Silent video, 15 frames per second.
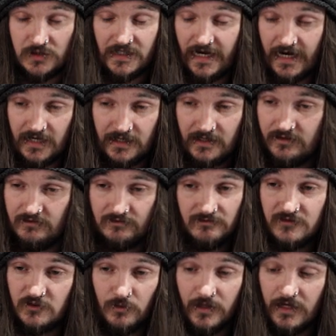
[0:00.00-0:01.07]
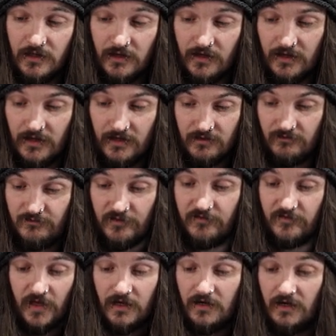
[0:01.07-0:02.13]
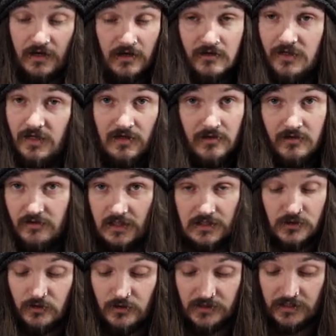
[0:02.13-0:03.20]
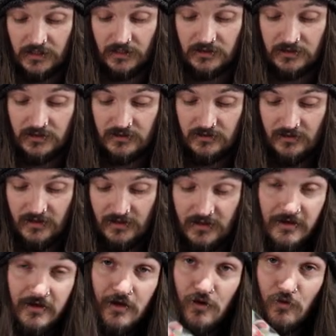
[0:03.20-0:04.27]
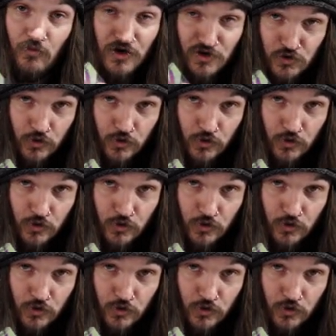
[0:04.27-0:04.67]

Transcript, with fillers: attack, 20, uh, 15k. That's all it says. One